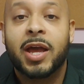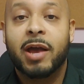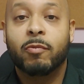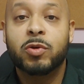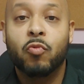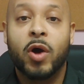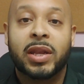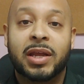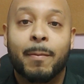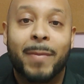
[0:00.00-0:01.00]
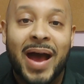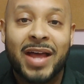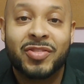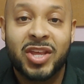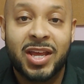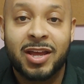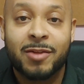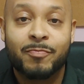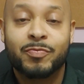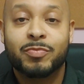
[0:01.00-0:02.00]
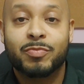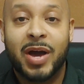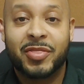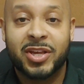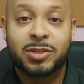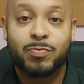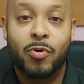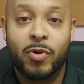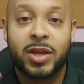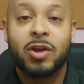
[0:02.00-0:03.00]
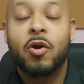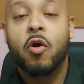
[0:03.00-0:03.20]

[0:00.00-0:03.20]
and we want it by then, by this point,